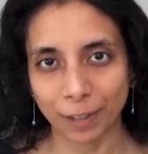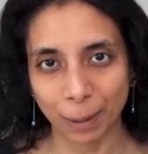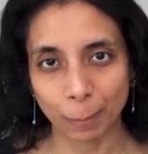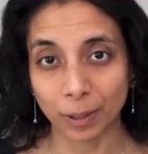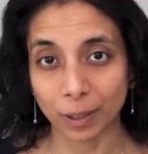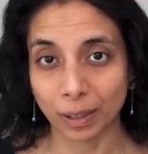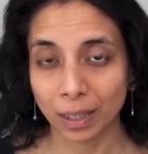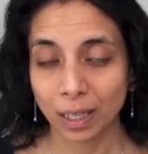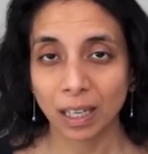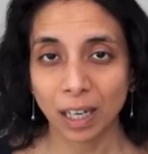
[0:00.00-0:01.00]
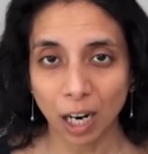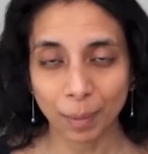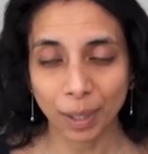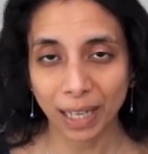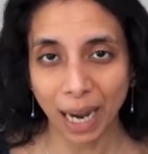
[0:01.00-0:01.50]
framework,
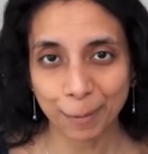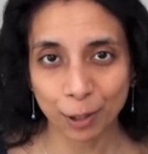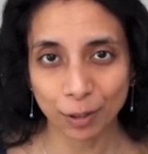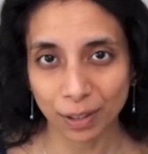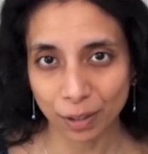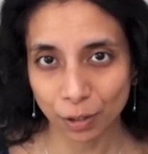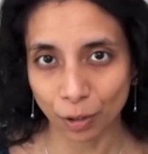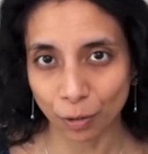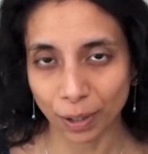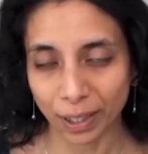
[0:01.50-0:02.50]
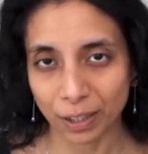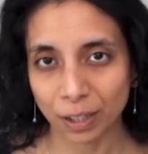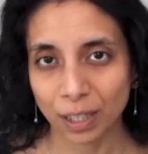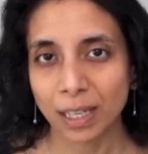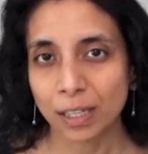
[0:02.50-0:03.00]
carbon capture and
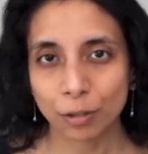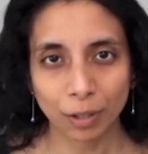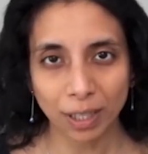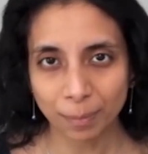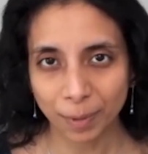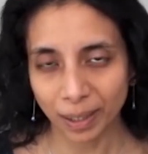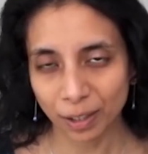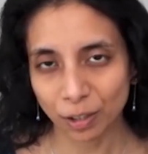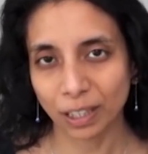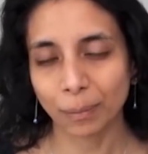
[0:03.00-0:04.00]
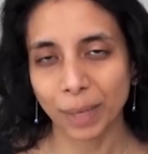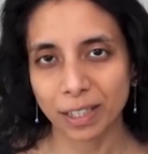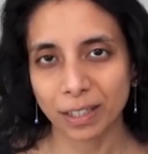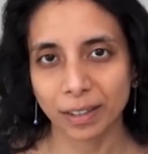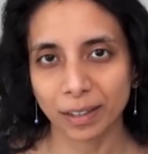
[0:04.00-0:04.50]
storage, stress prediction in
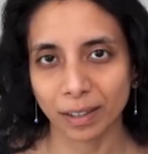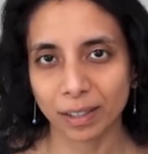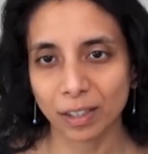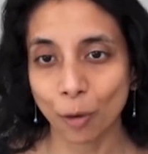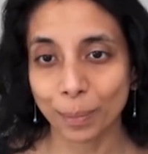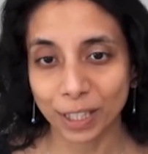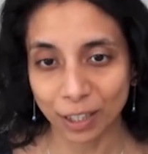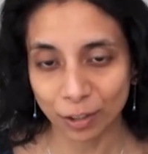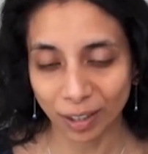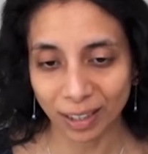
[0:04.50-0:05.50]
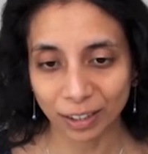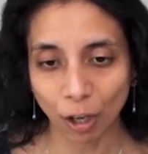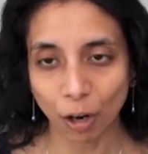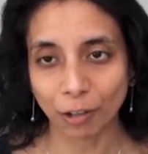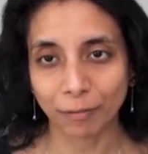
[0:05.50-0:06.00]
materials, computational
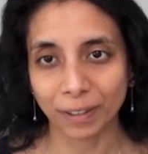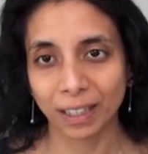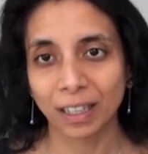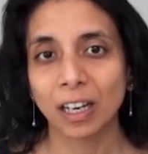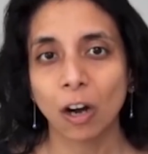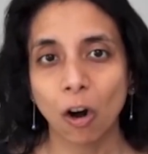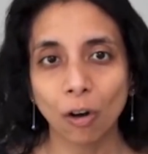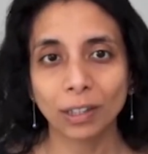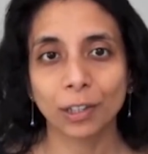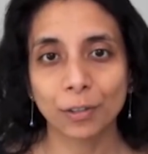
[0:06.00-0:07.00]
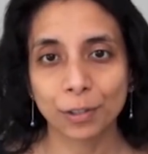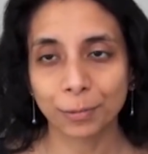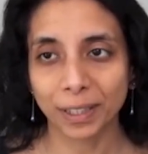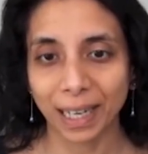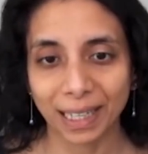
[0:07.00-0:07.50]
lithography, all
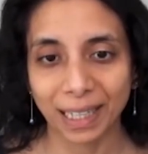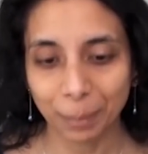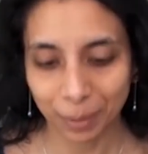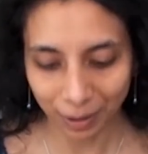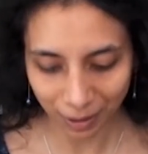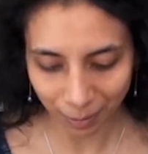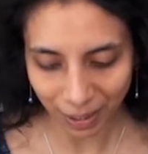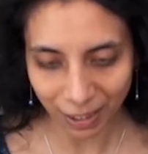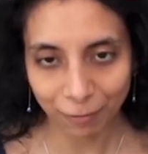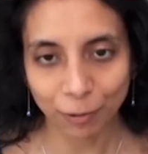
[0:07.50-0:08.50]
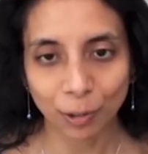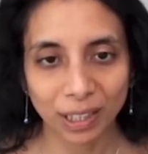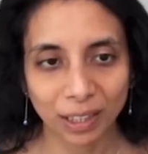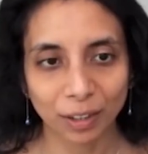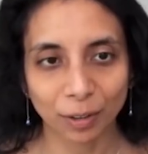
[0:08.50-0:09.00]
those were enabled by
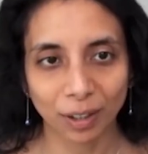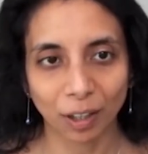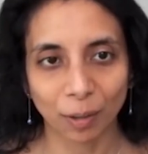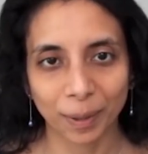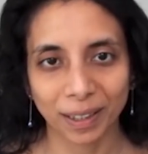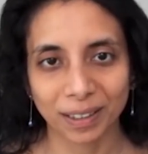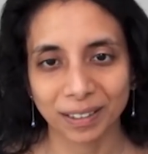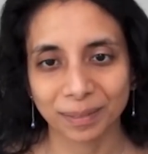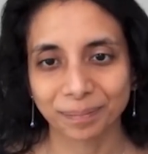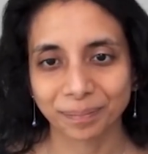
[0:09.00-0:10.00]
Fourier Neural Operator.